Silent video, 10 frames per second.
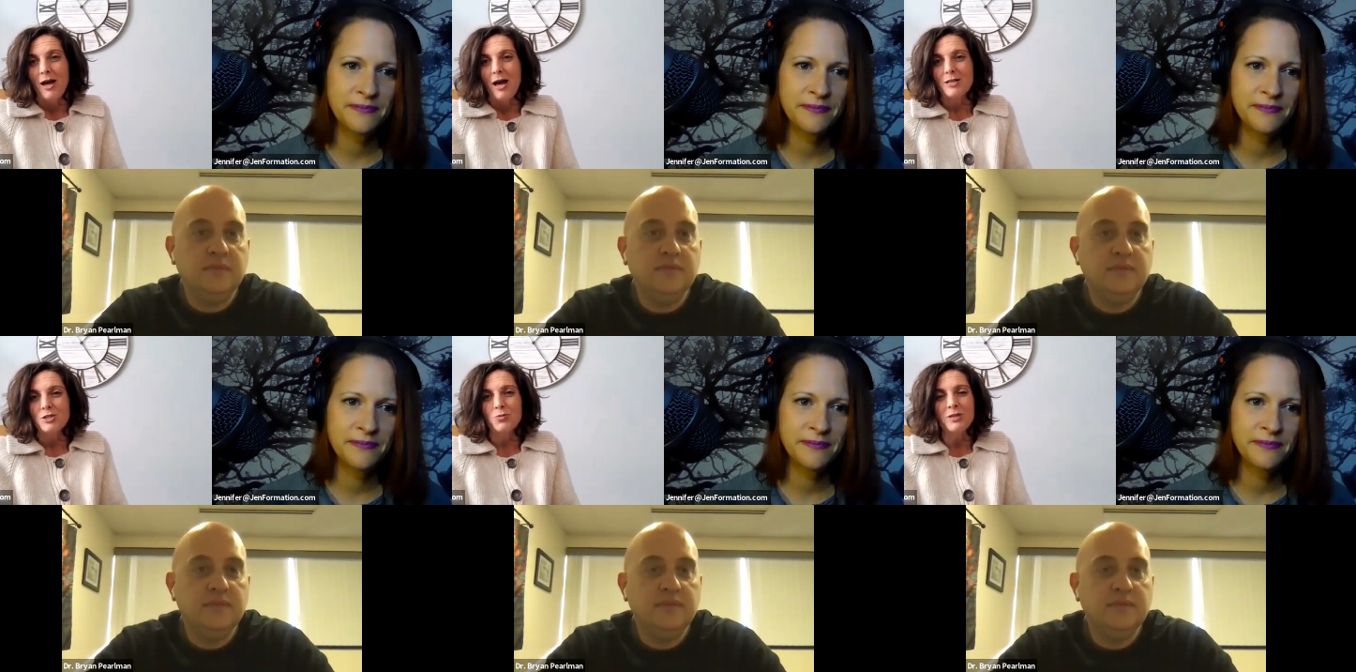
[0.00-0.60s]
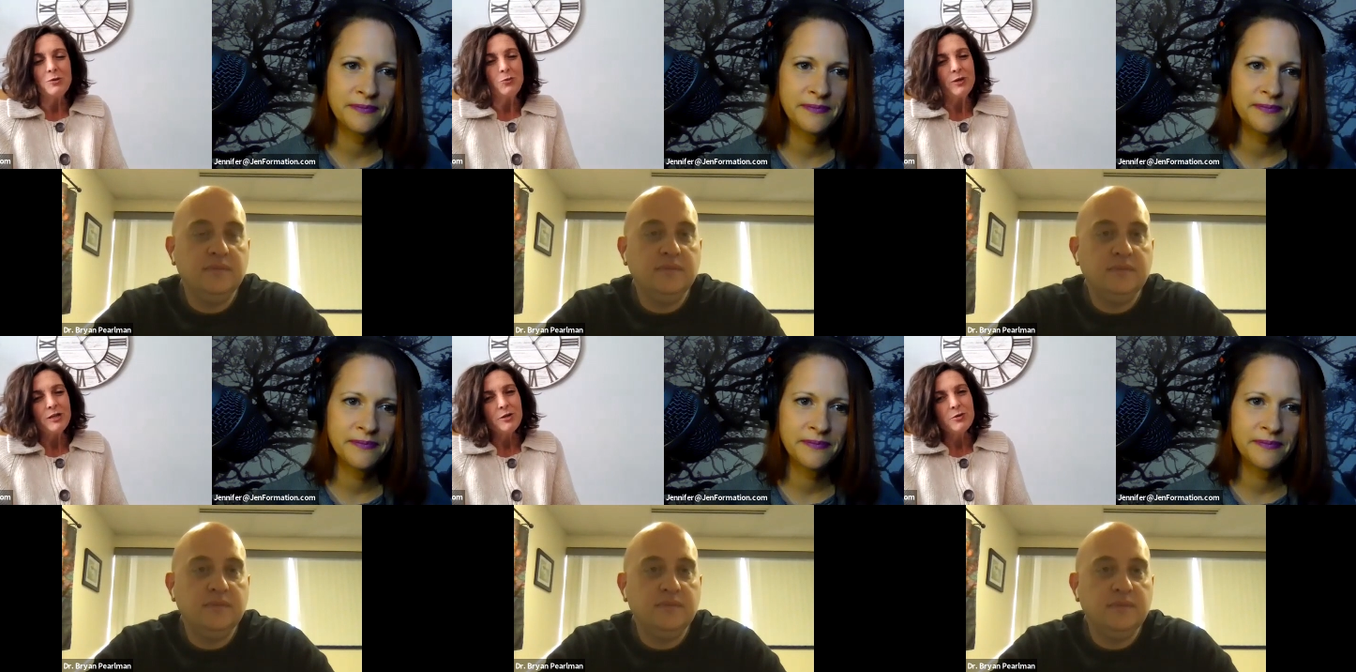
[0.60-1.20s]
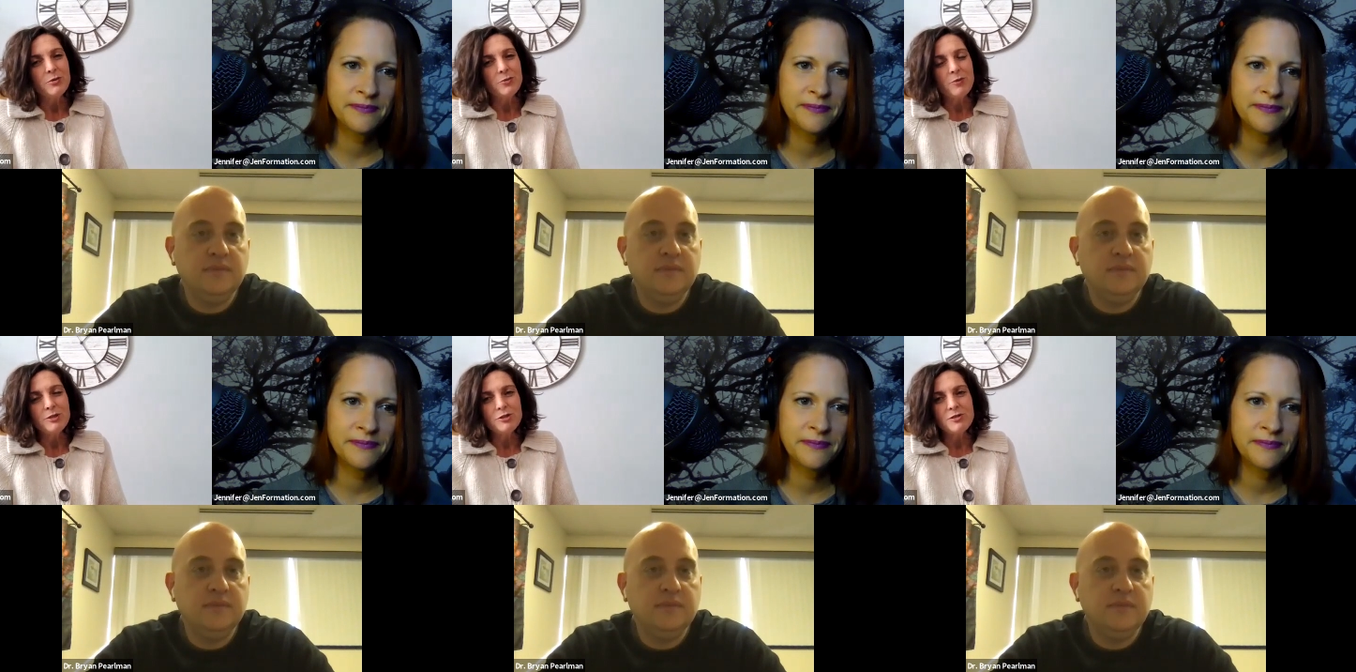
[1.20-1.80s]
Speaker 1: Uh, so what what do you what
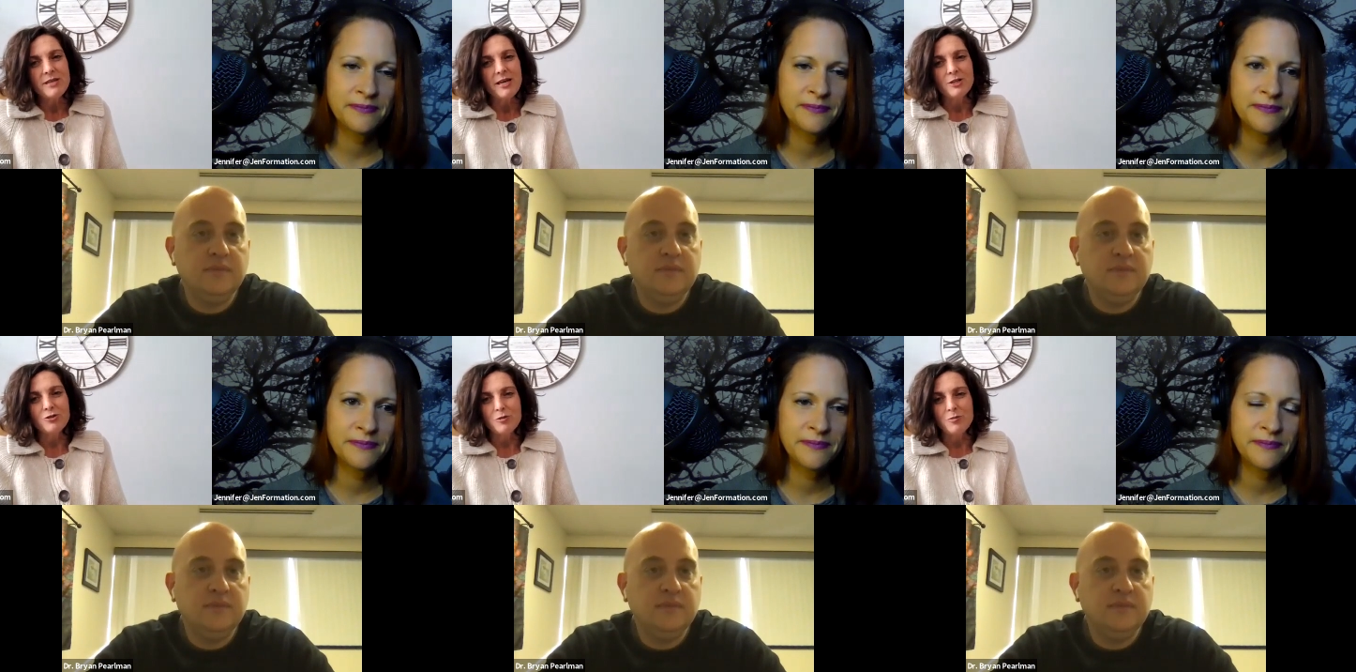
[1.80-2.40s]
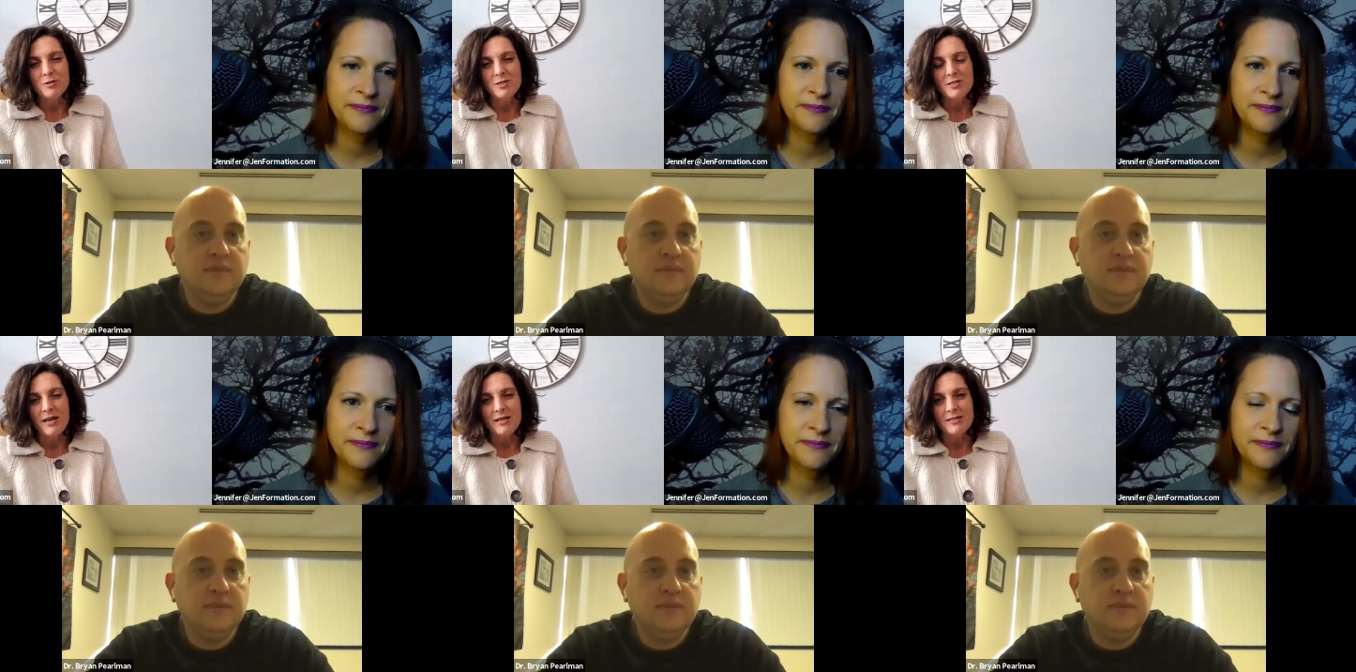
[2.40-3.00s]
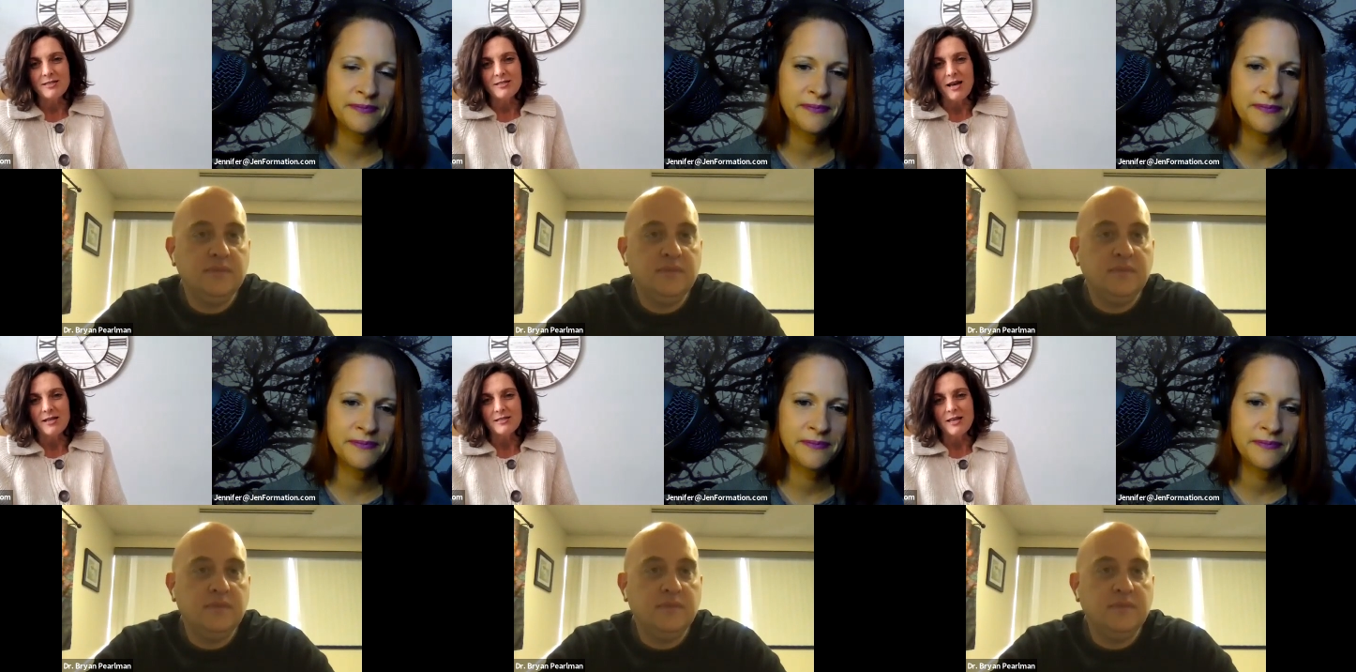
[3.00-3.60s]
would you say contributes to that
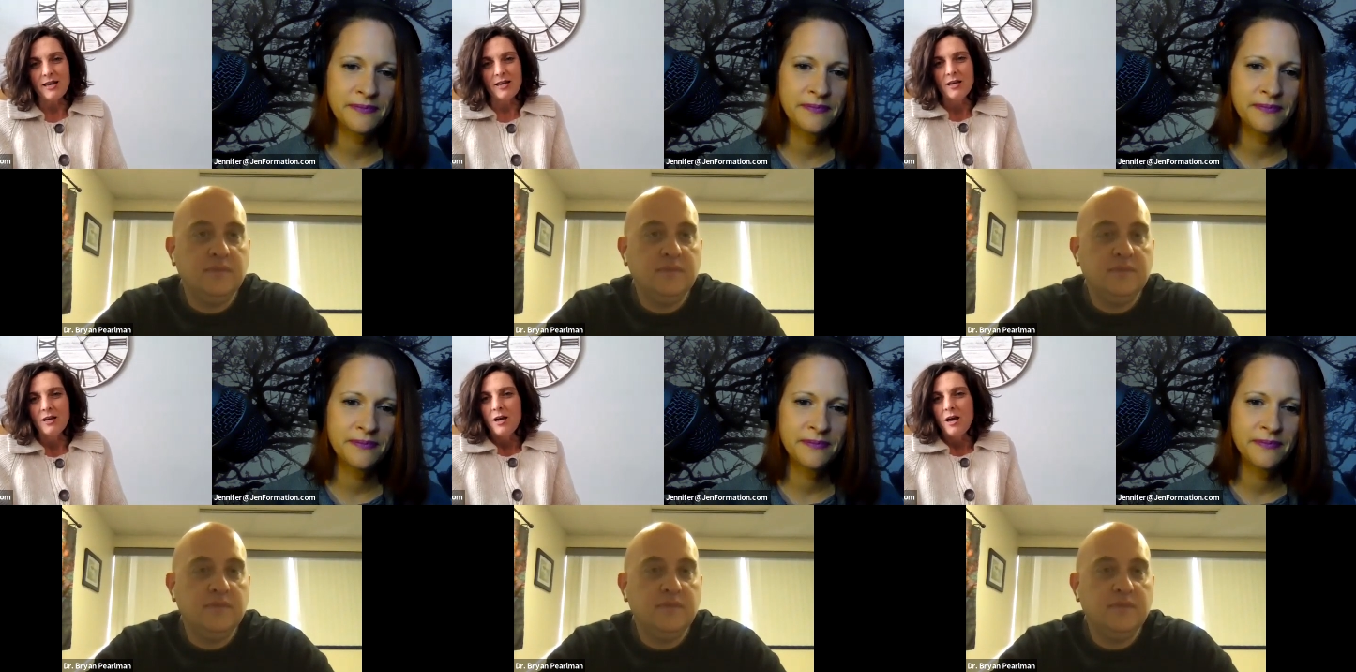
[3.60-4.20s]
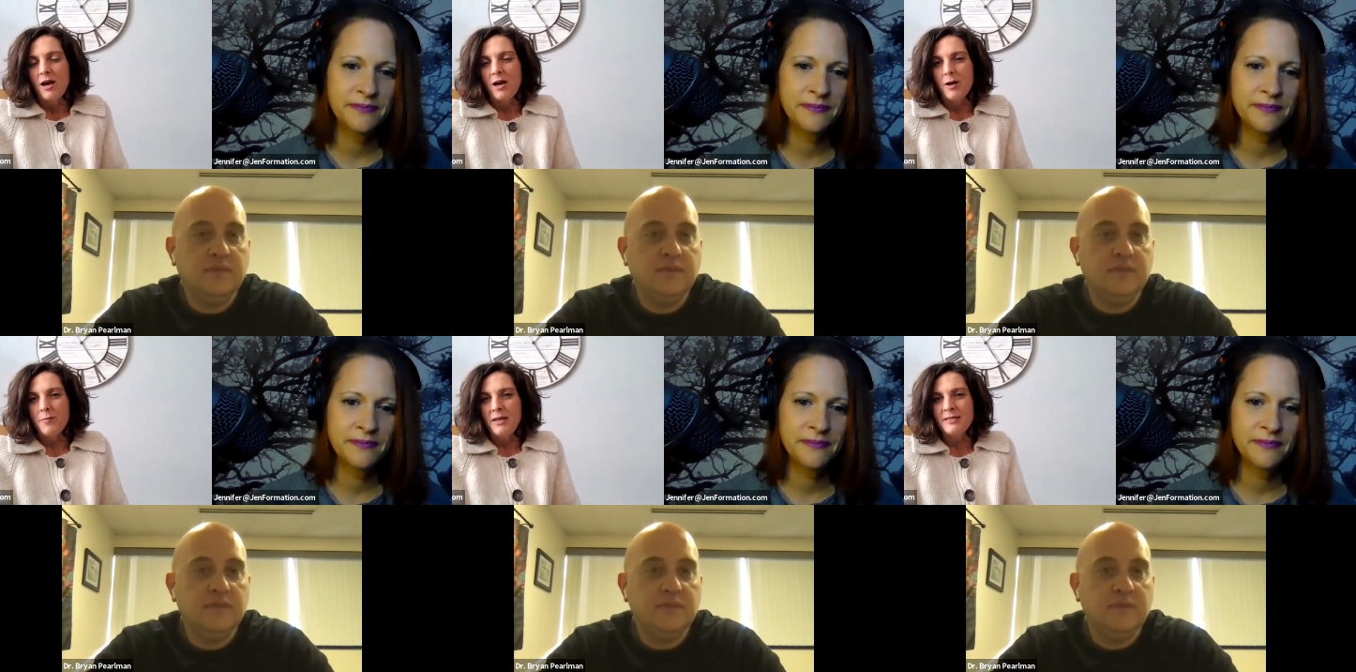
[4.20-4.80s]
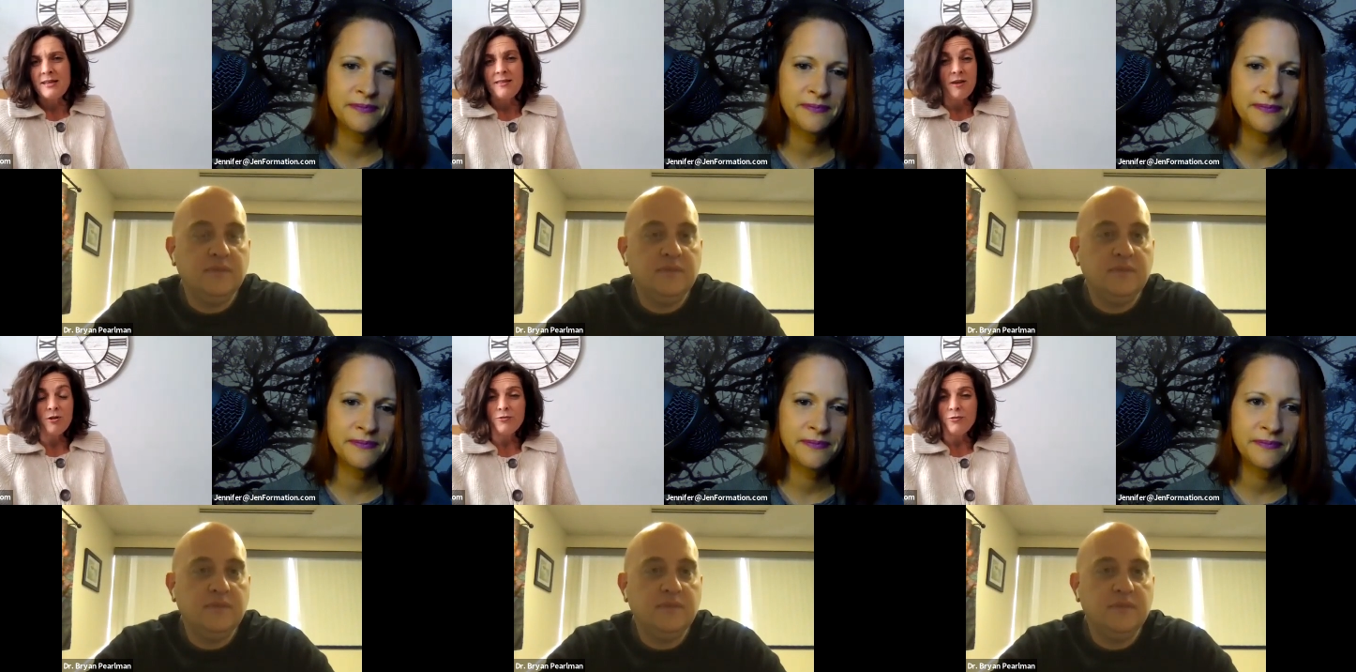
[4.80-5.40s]
success? Like, um, is it
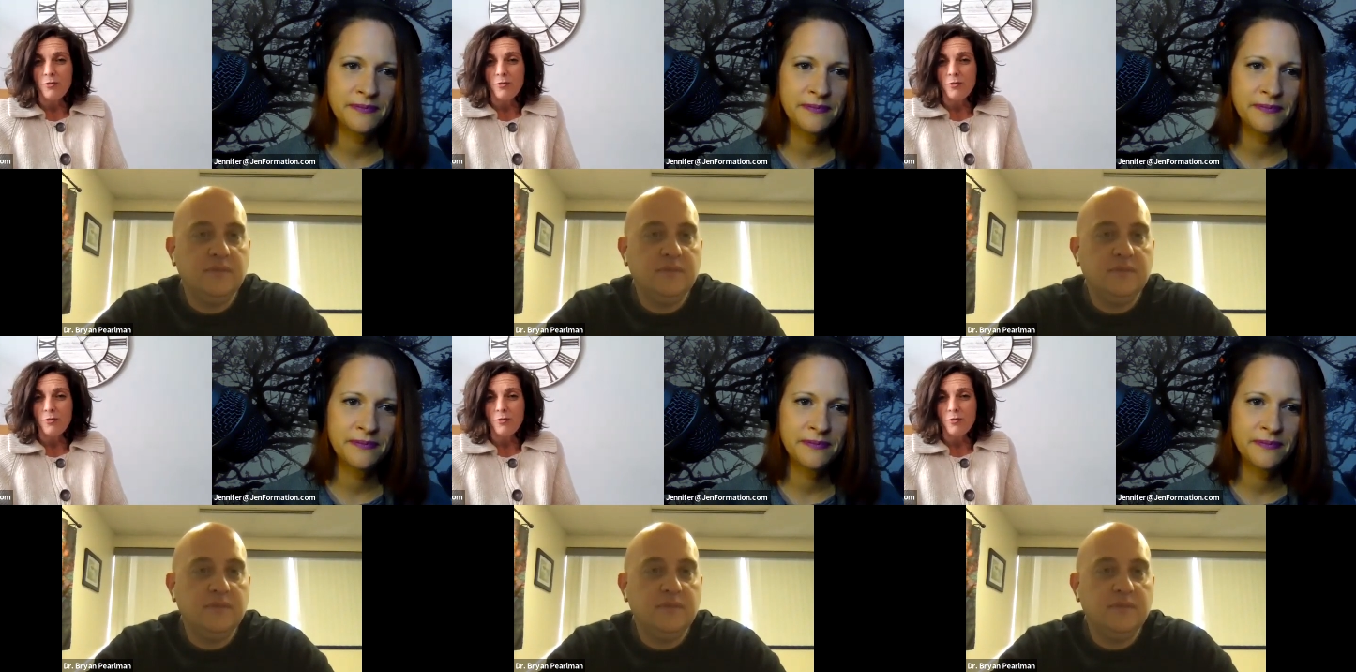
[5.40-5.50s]
that you're